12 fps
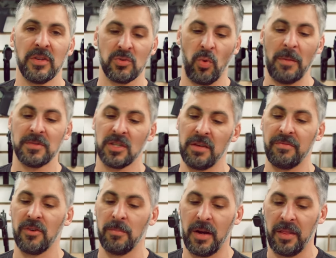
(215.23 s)
his website
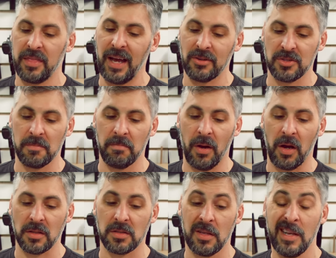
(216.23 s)
for about
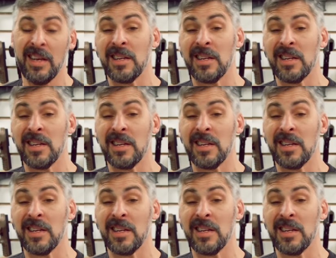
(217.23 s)
$1,000.